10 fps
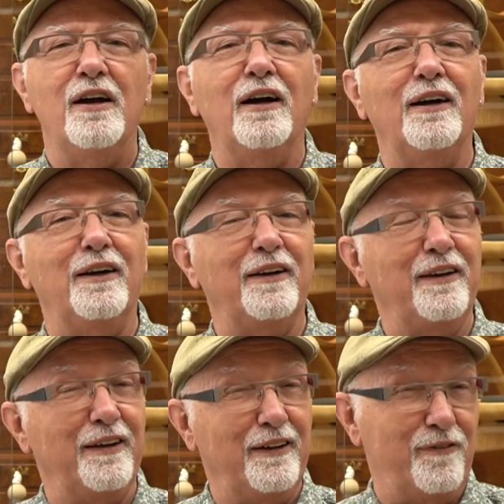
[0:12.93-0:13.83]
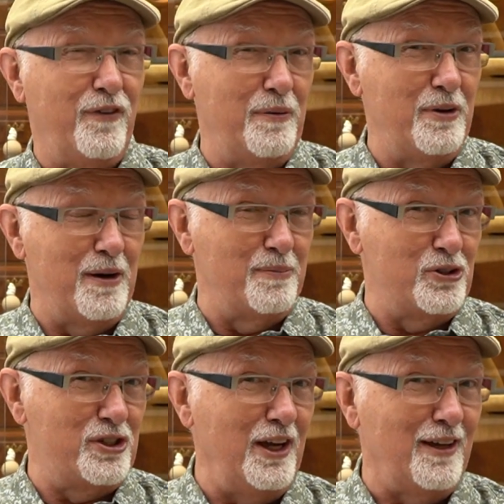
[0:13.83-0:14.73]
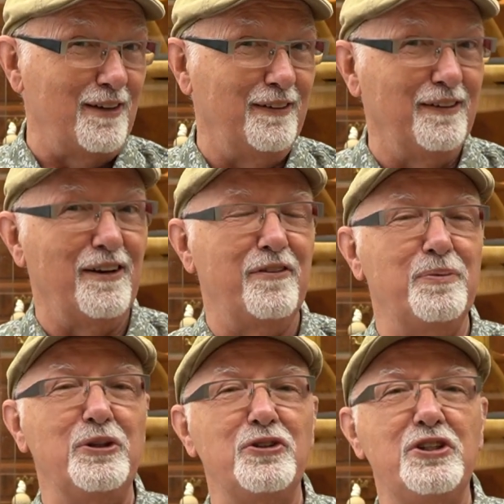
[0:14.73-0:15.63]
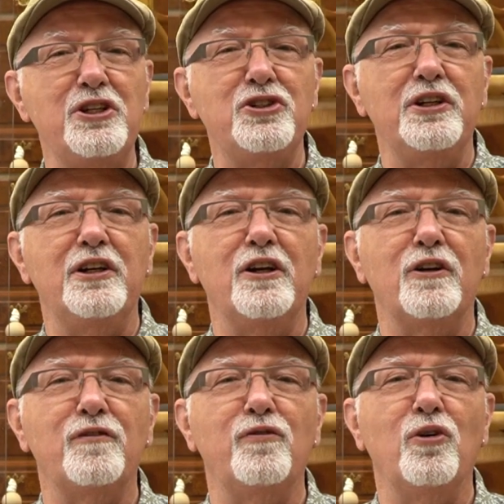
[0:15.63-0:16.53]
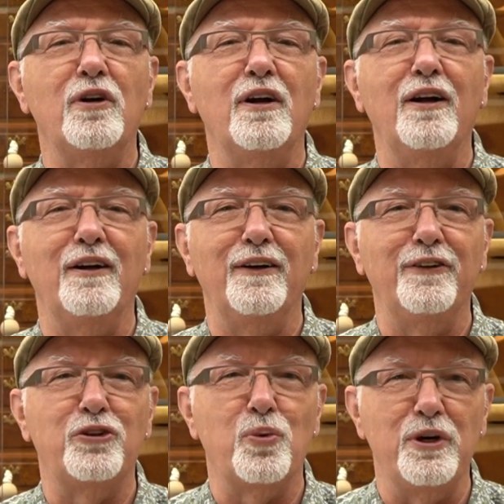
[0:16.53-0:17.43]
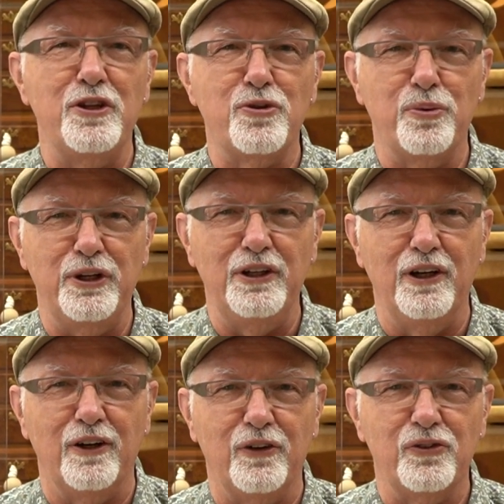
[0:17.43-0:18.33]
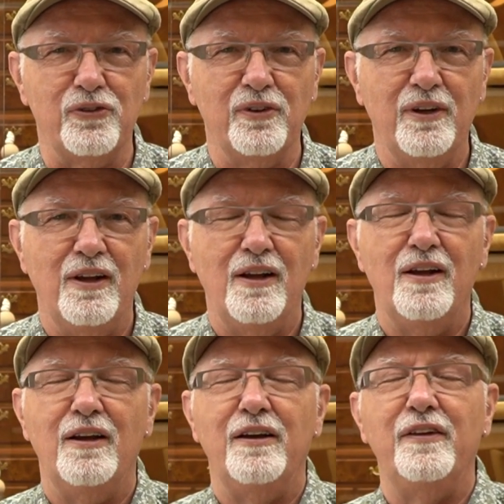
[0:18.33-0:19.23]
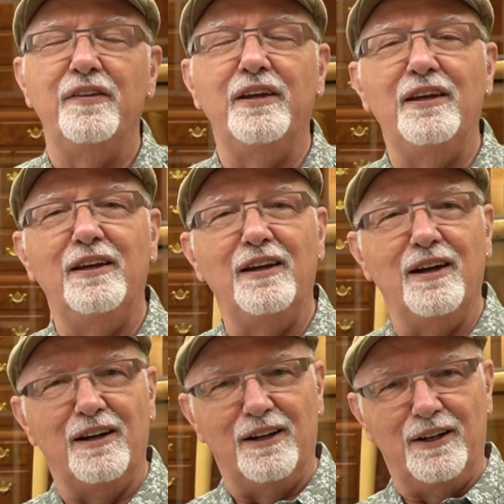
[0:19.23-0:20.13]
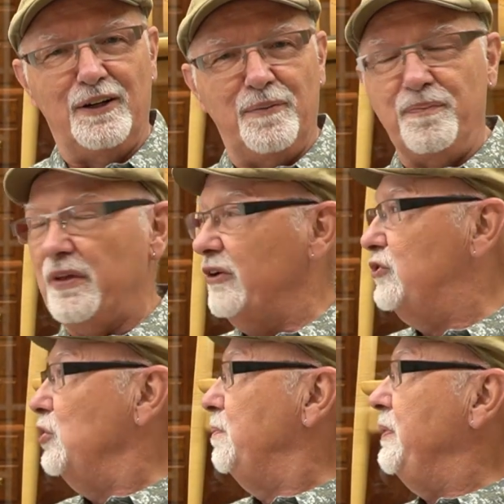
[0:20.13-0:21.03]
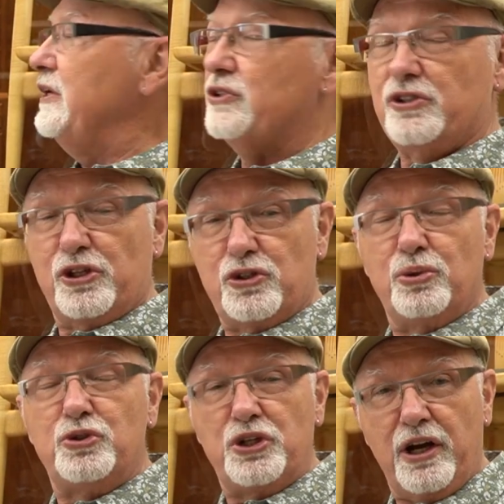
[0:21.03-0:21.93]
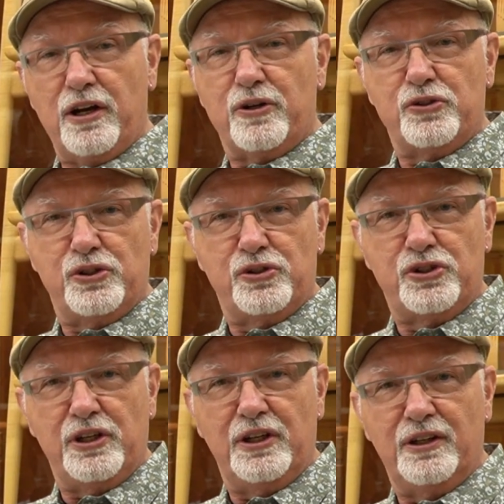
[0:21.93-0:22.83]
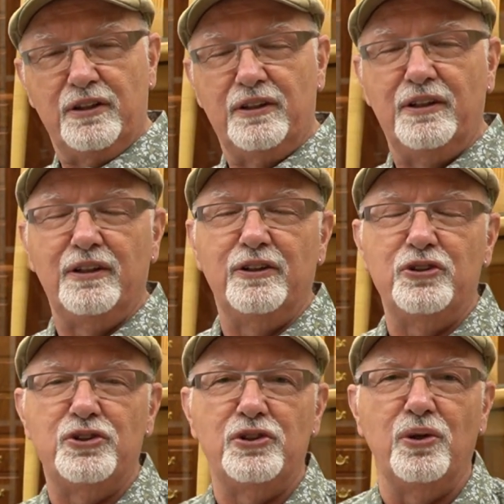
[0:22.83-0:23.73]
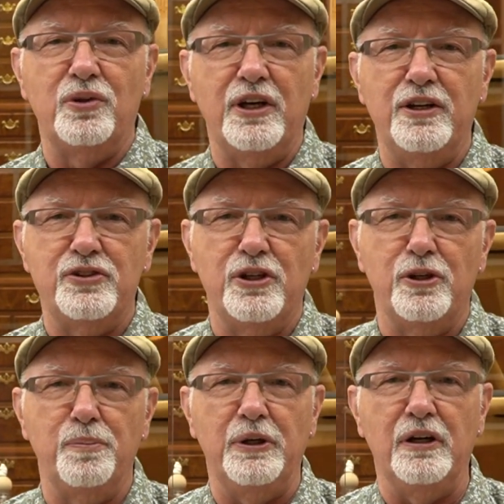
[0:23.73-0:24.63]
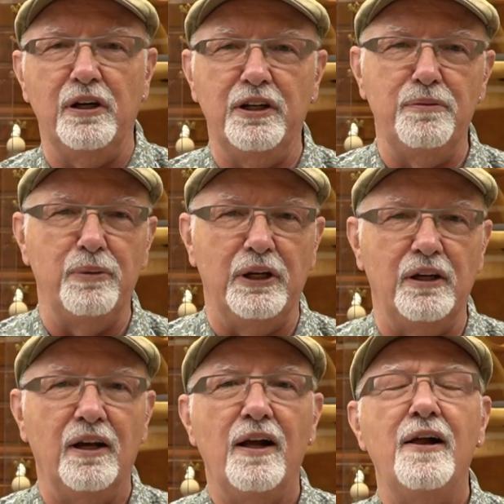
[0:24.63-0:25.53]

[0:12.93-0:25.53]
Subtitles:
And if I'm not mistaken, I've been teaching here for 23 years. The two chairs you see in the showcase here behind me